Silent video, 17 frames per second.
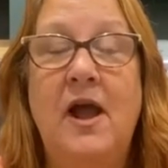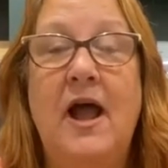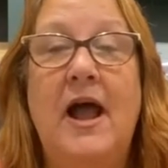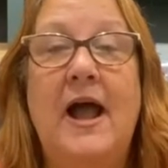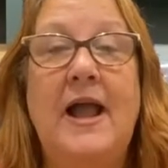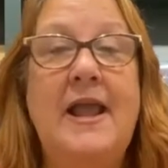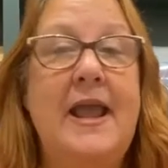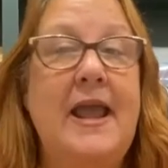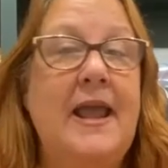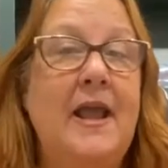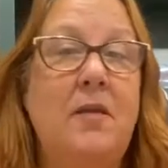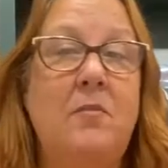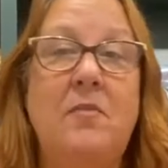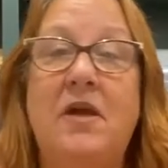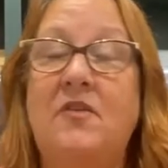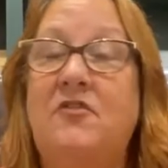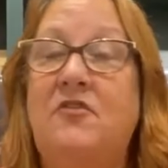I
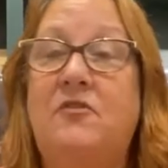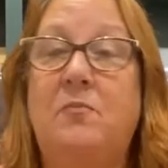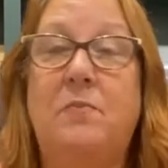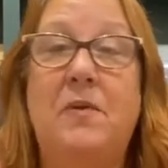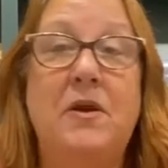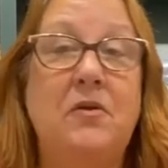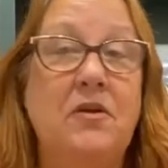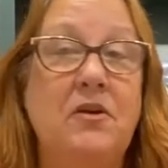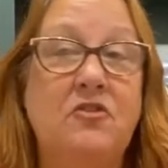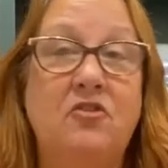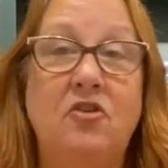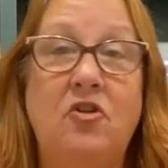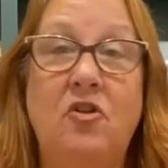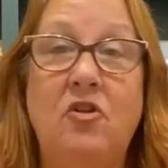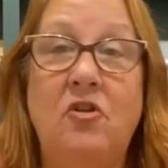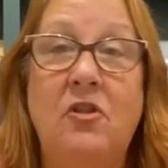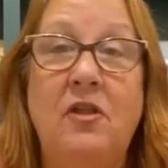am a
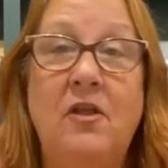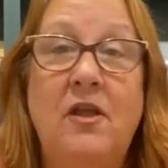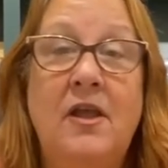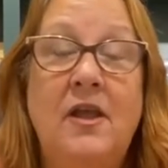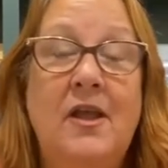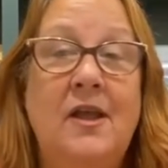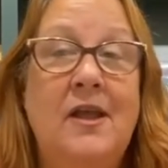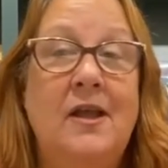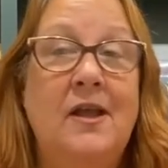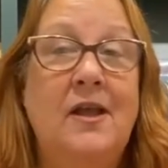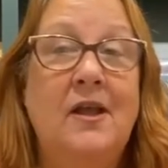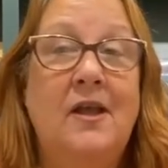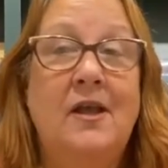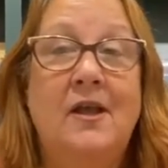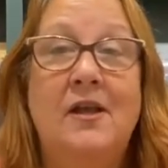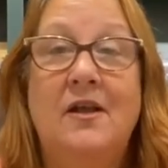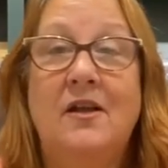spiritual
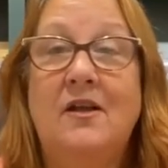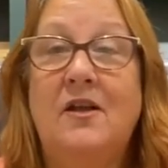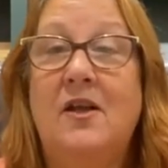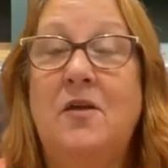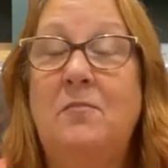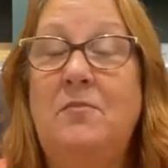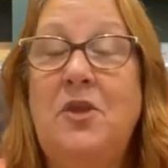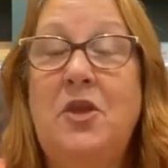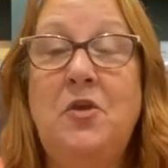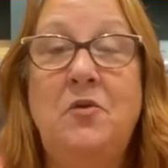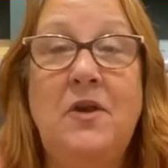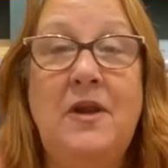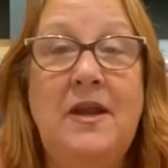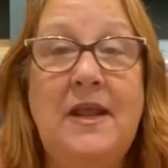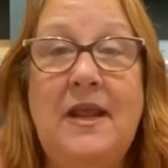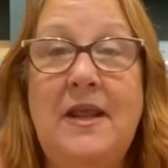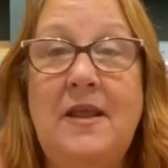
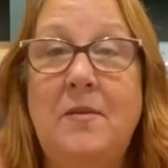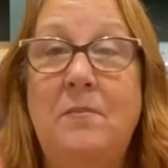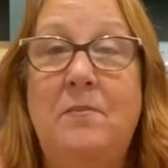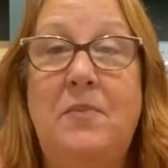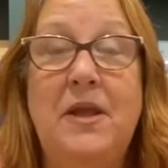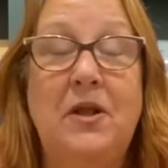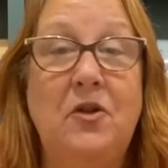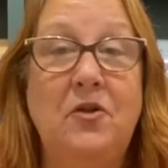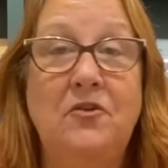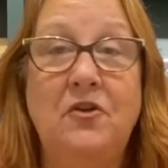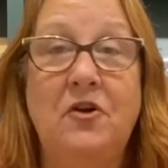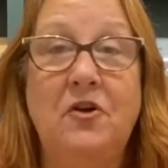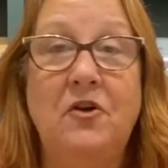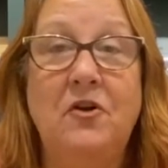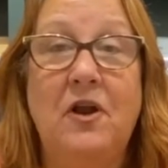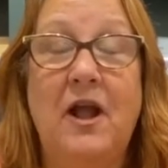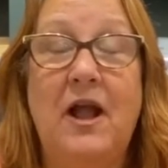community
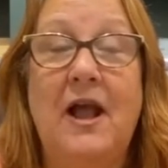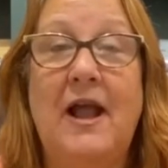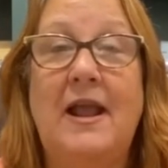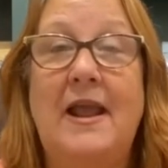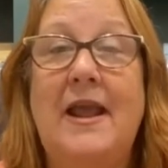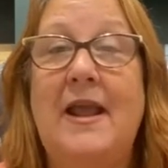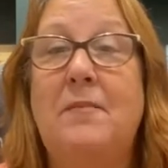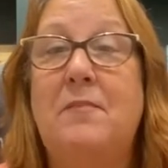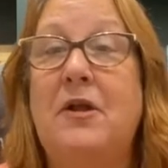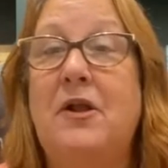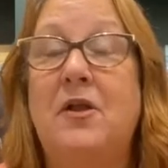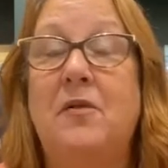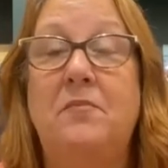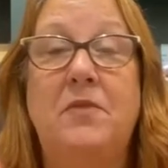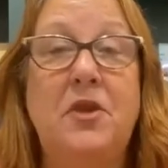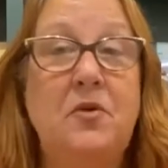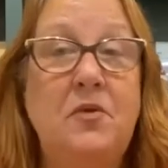builder. I am a
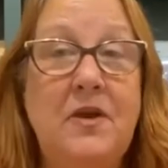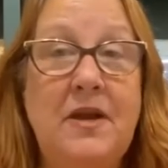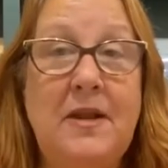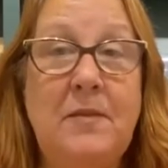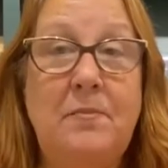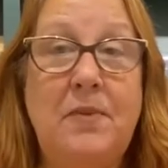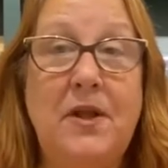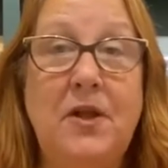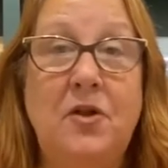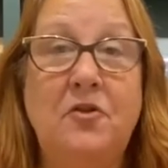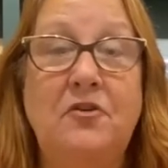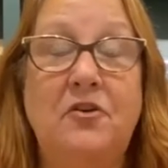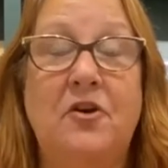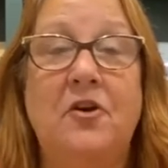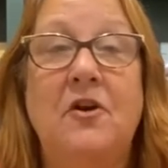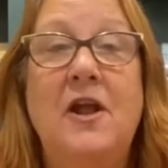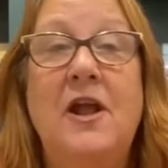community
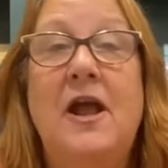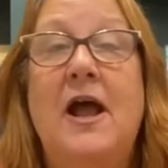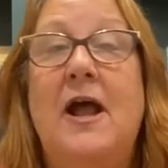builder.